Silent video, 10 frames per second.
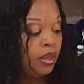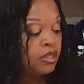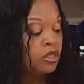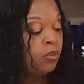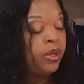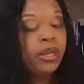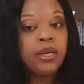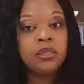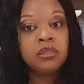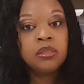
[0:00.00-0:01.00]
So I went
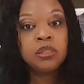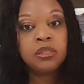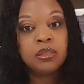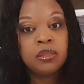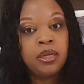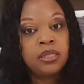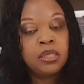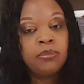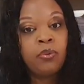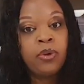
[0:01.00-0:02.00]
ahead, just a heads
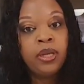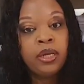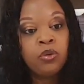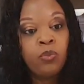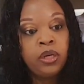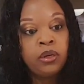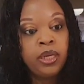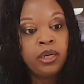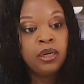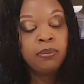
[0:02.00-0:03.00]
up, I went ahead and
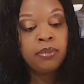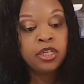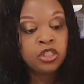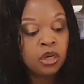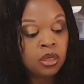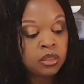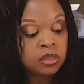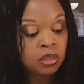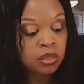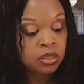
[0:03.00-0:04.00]
heated up my chocolate
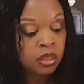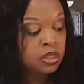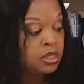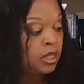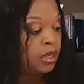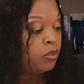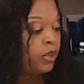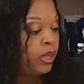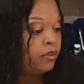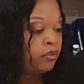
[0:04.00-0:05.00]
sauce and it's sitting and
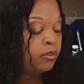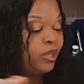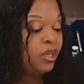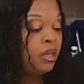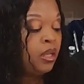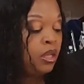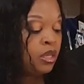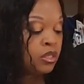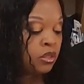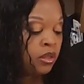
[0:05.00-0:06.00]
waiting for me.
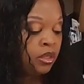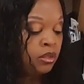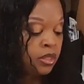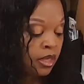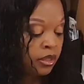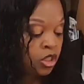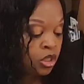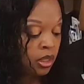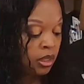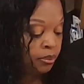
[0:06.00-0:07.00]
So then you take the
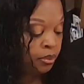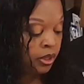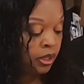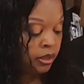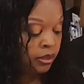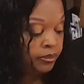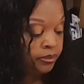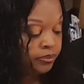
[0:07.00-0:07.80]
chocolate pudding.